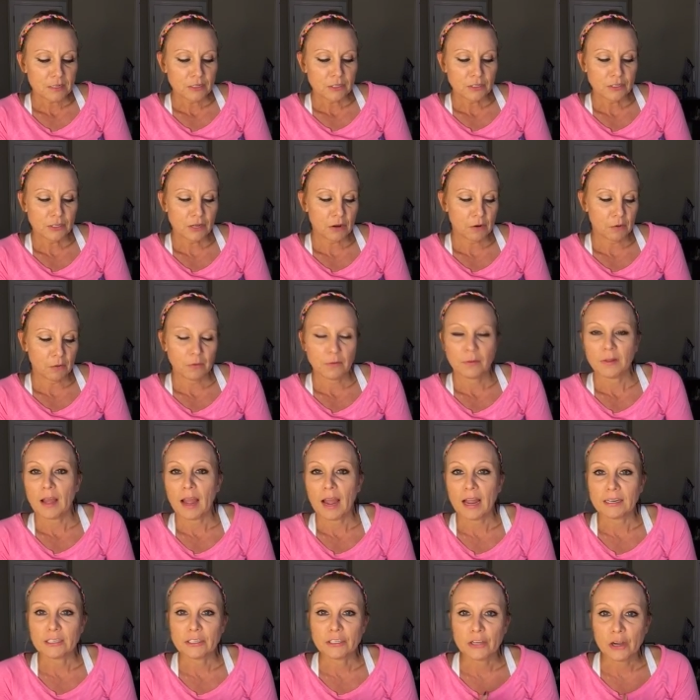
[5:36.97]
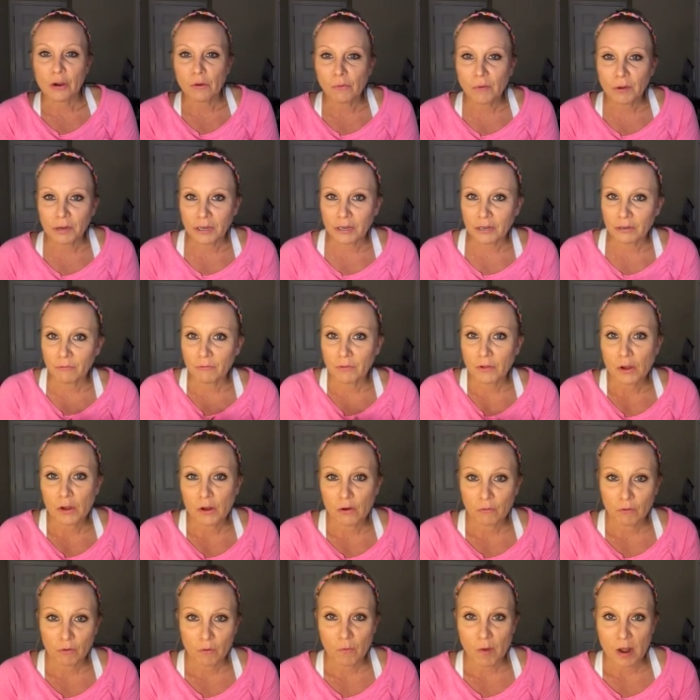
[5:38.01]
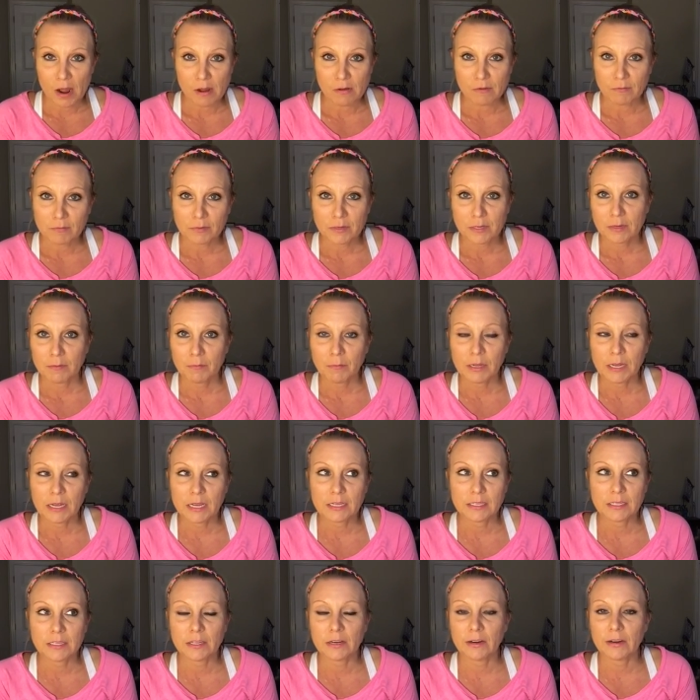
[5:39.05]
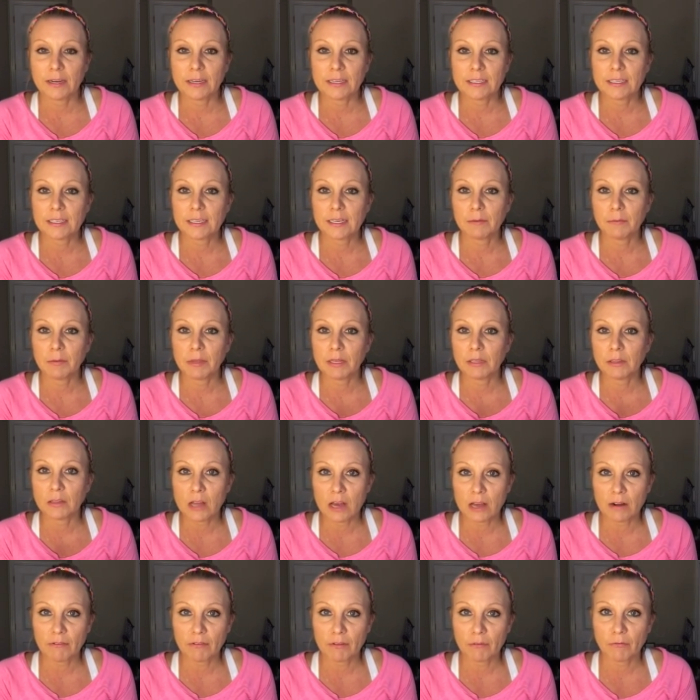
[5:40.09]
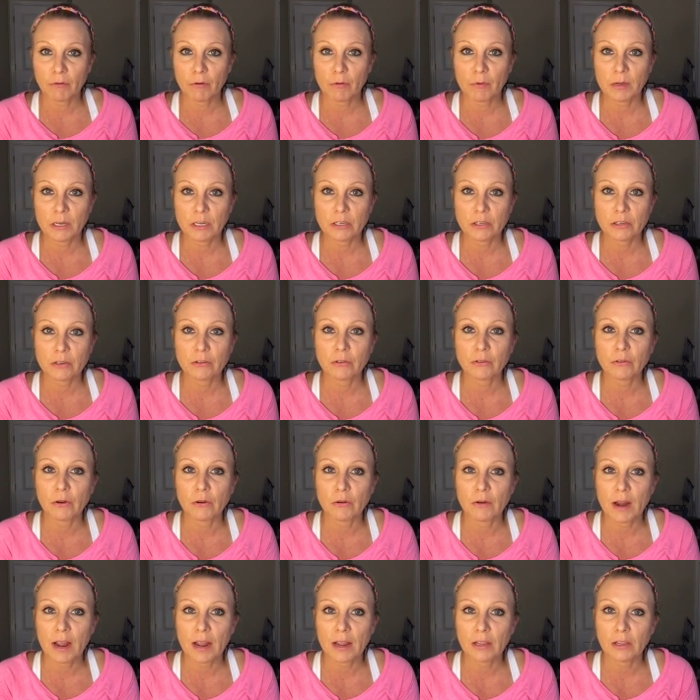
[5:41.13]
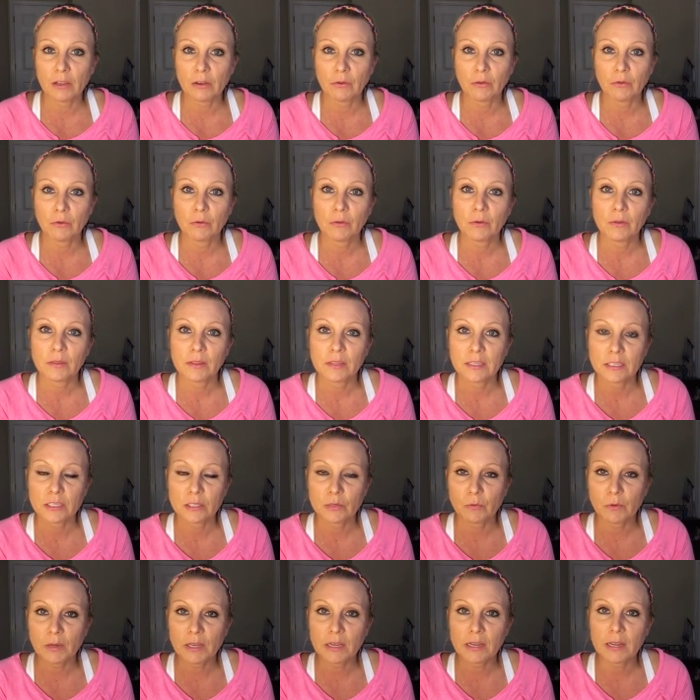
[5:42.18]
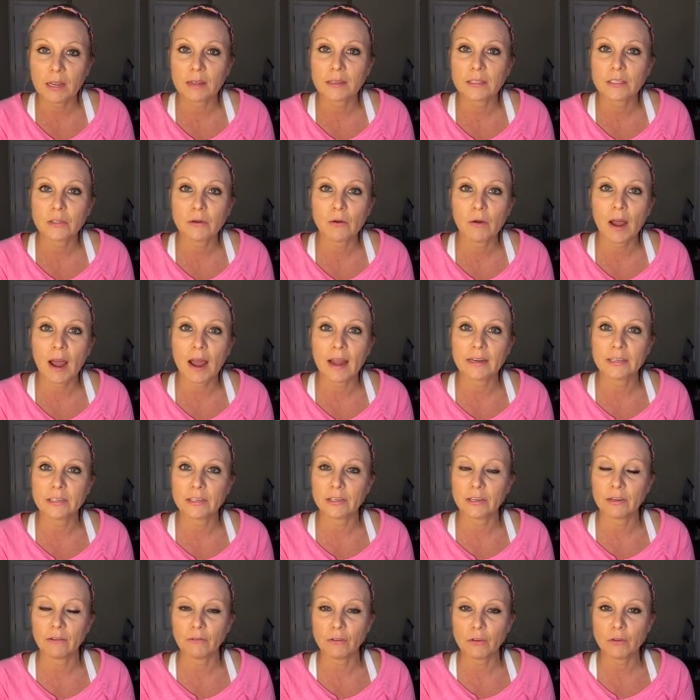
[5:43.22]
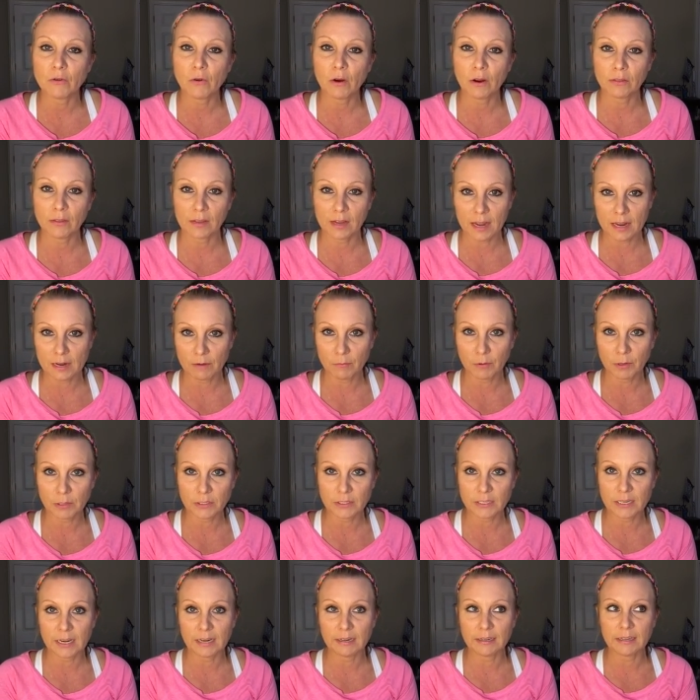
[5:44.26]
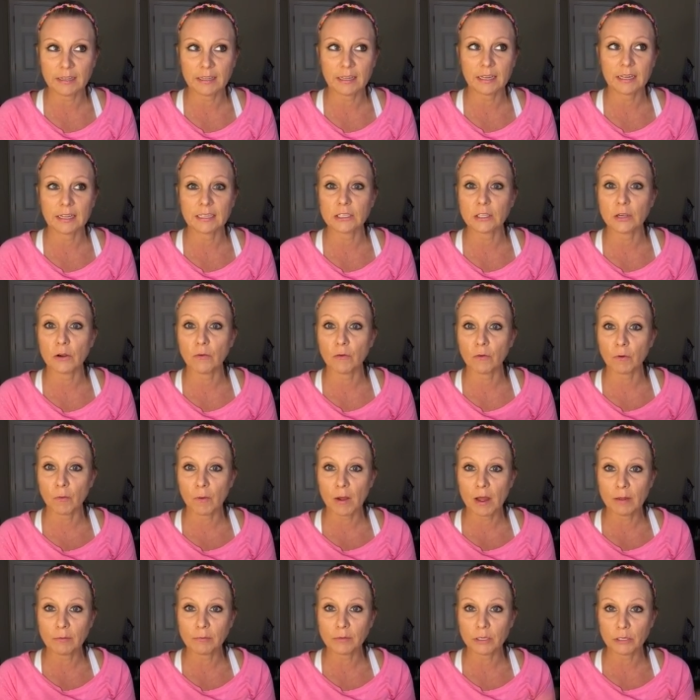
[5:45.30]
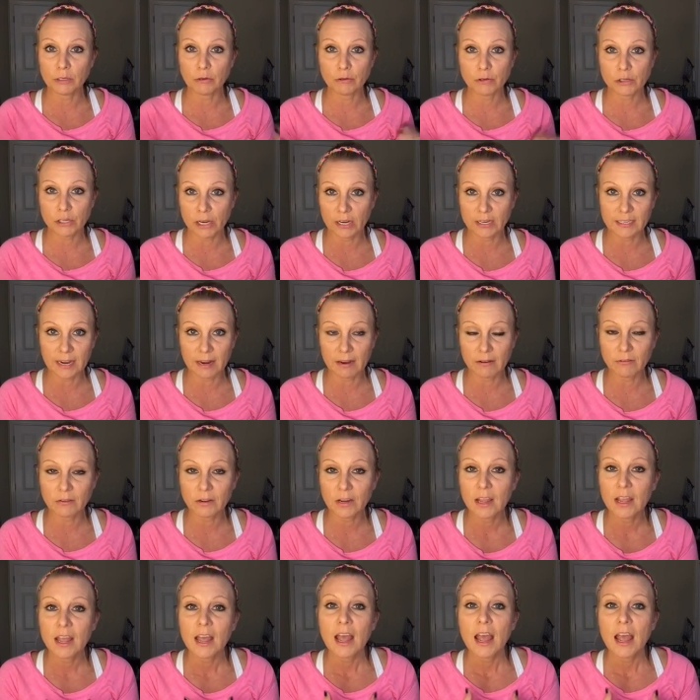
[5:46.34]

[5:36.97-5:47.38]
So I don't want you to feel overwhelmed because there is going to be a lot of information thrown at you this week. So I if you are the kind of personality that gets overwhelmed and you shut down,